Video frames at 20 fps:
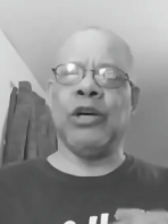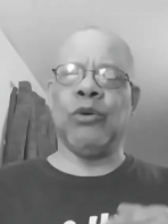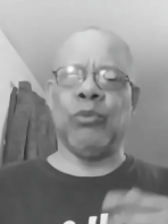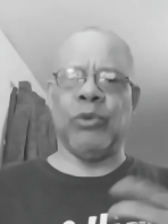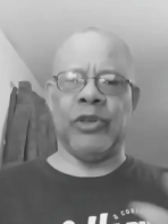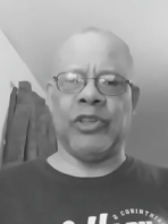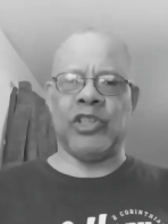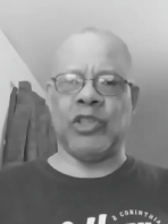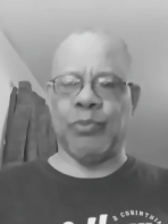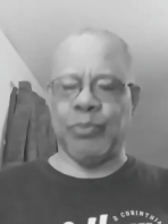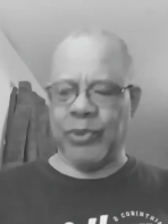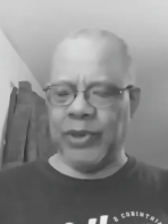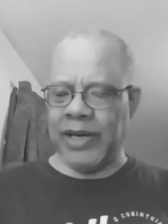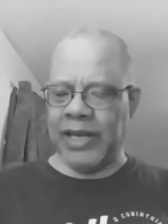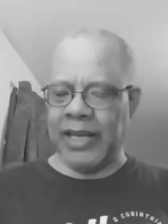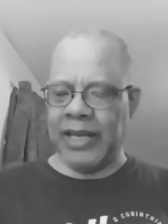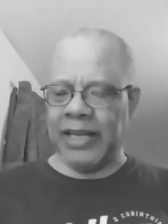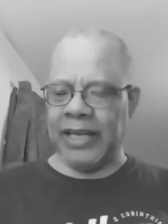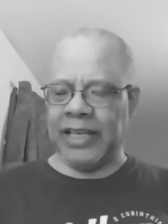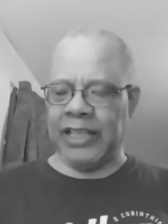Well,
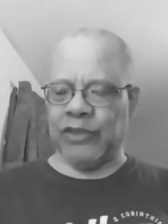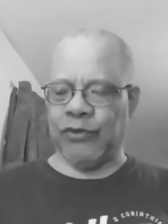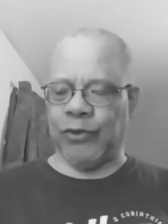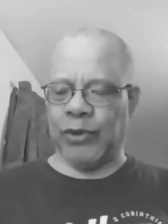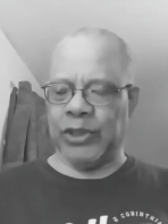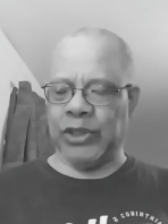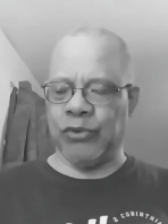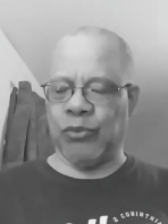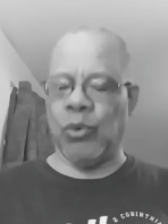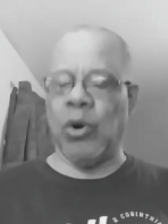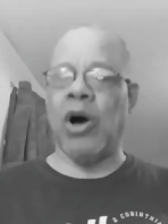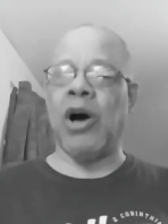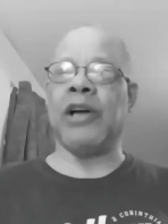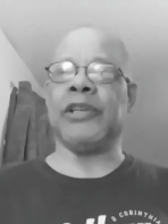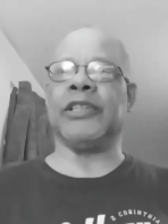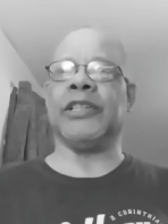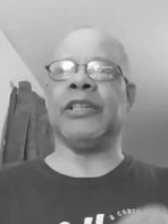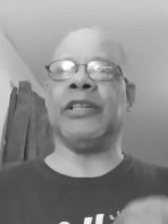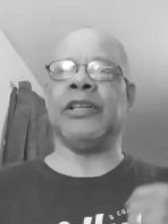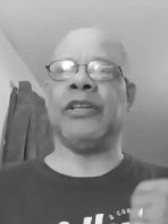spring is full of
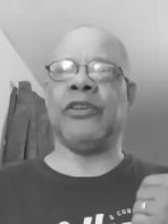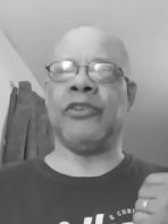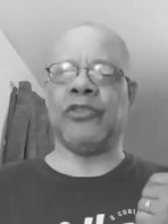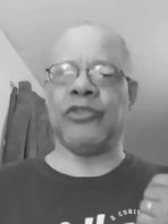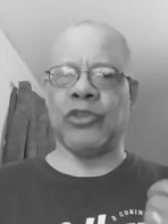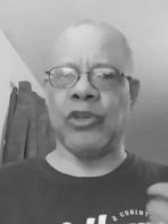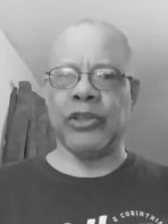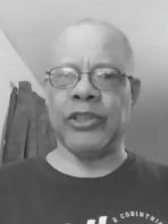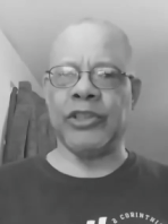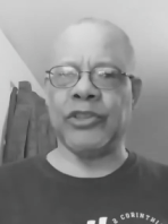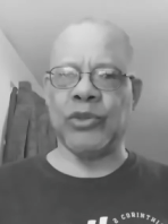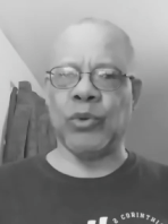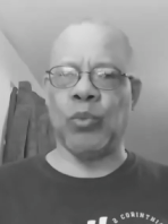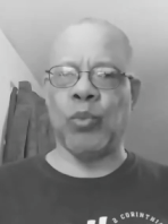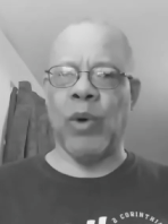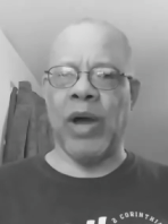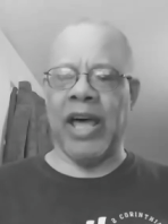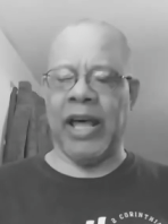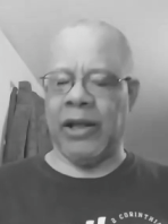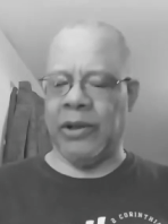water. So is a
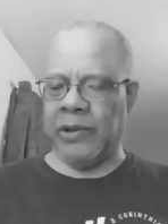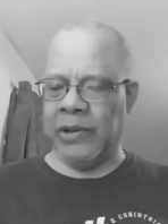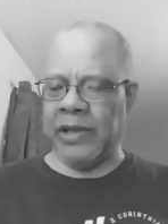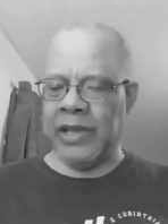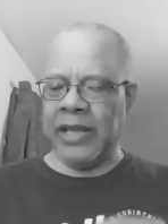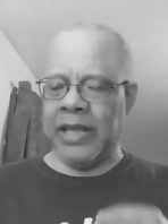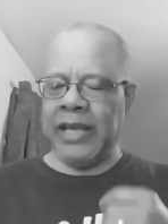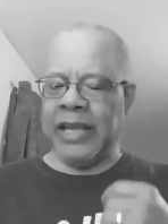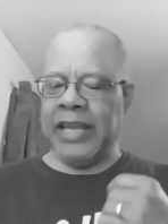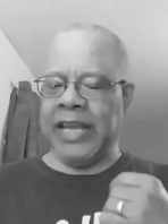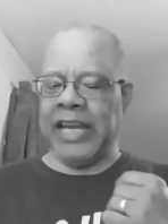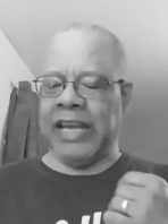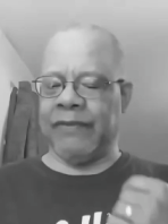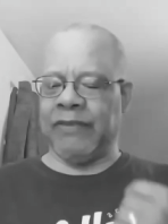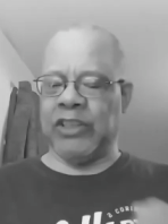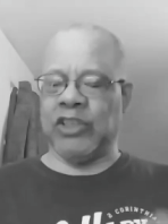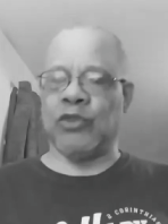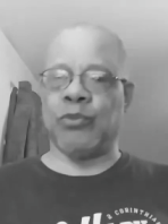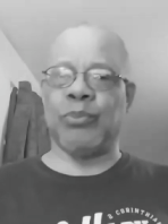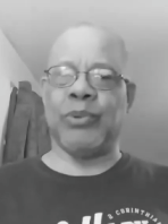well.
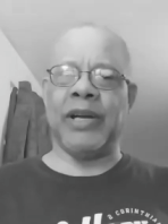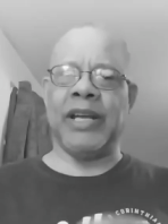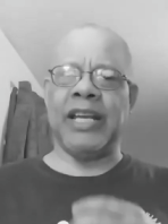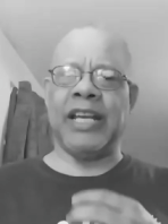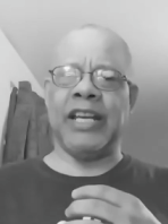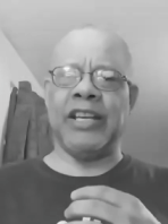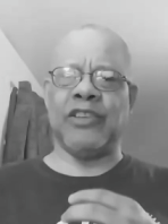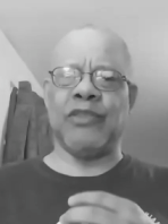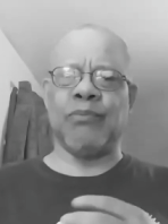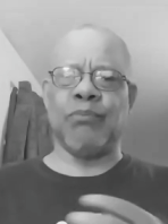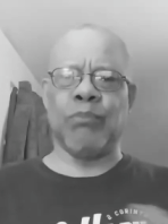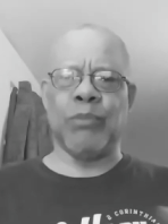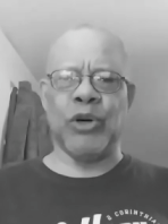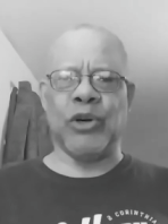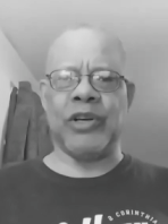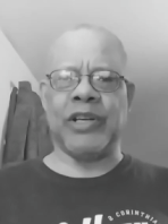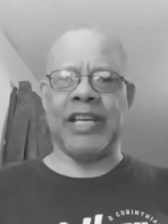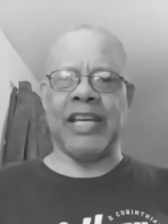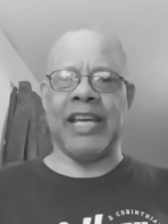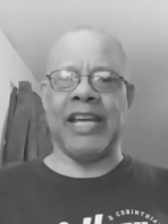If the spring is
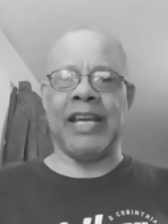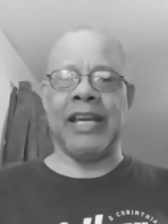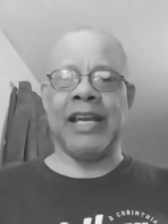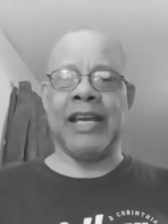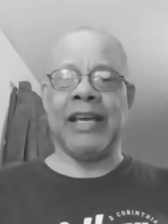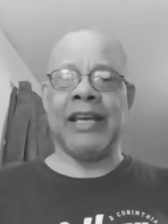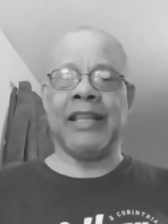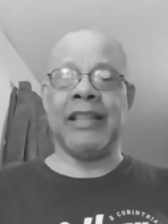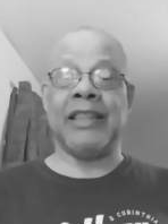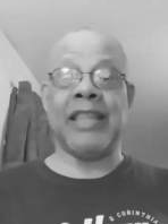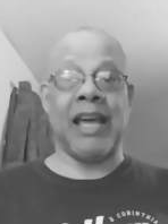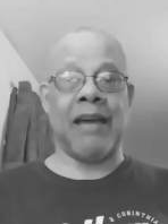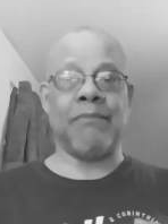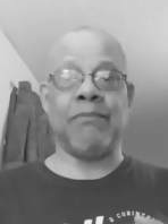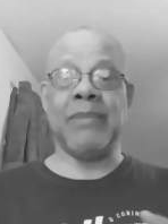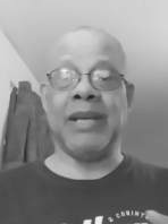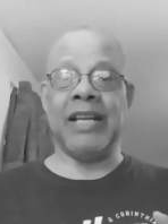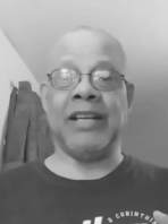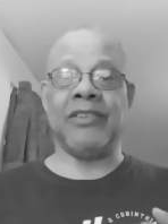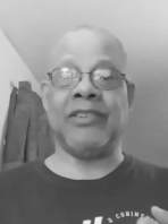murky,
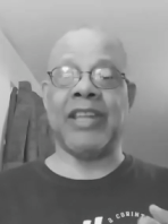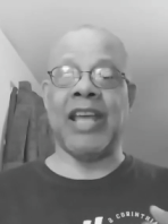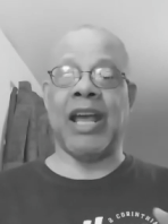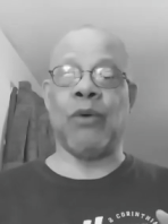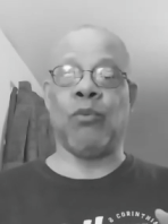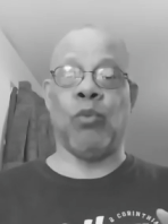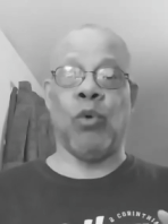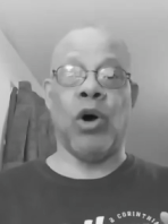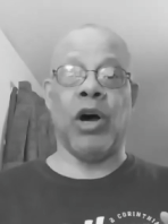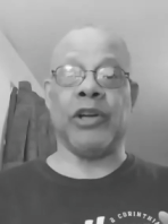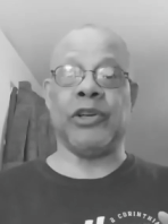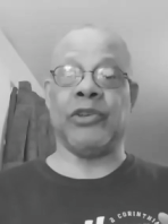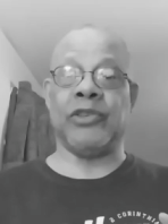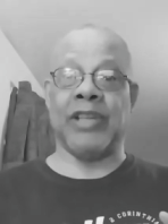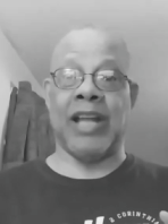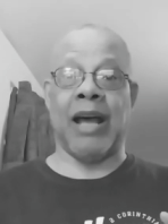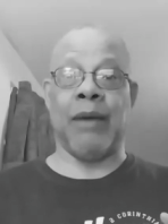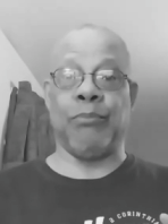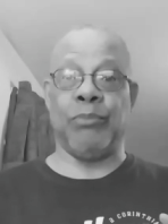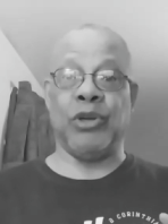that means that water is
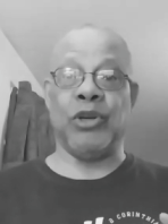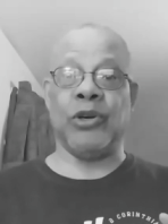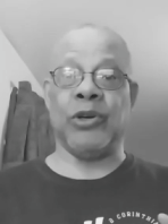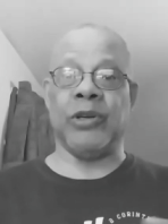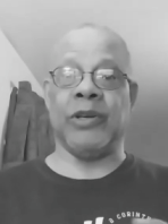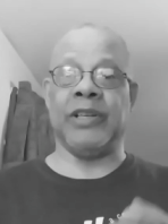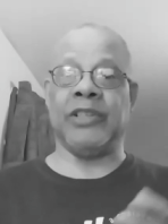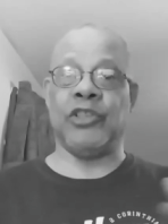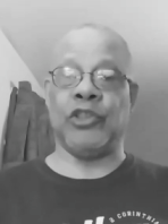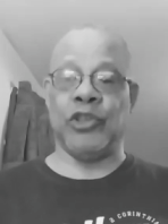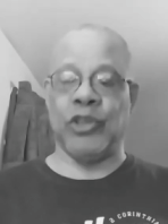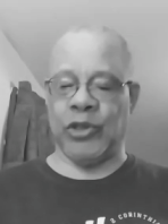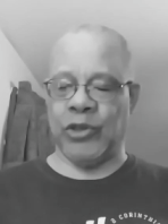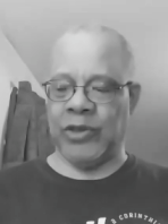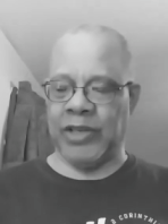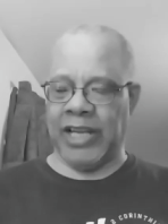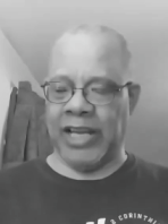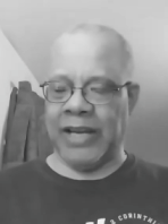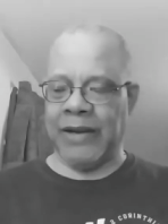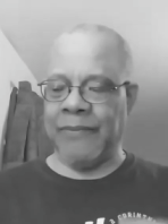not pure, it's
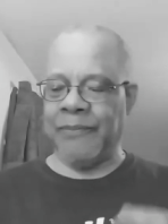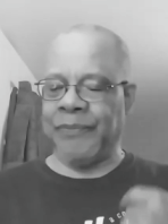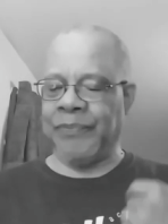dirty.